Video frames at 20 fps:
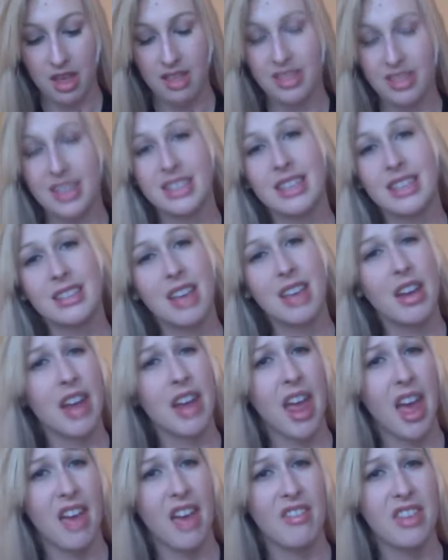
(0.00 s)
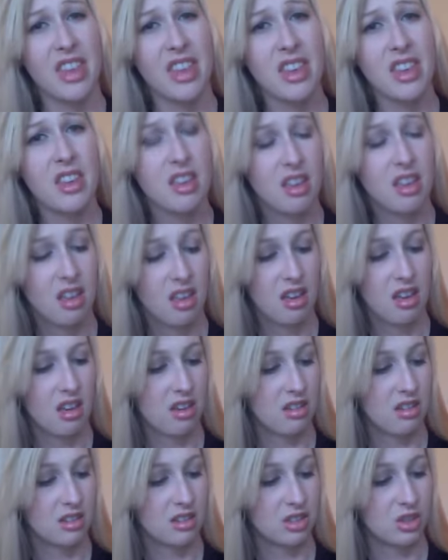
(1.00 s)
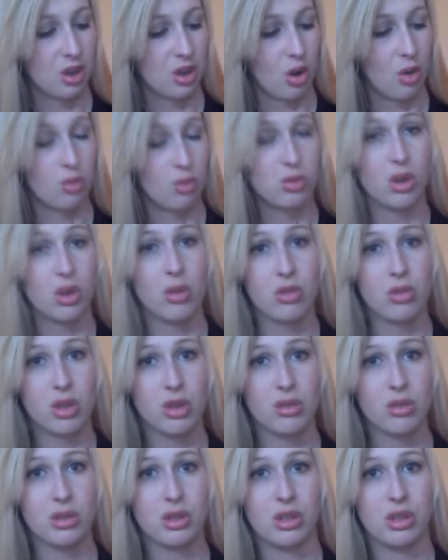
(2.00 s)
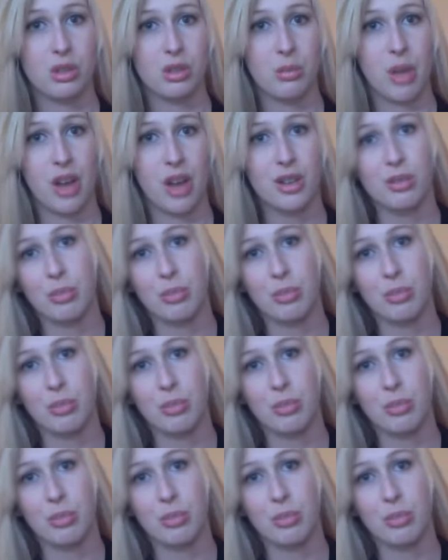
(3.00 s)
This is kind of heavy, so don't use too much,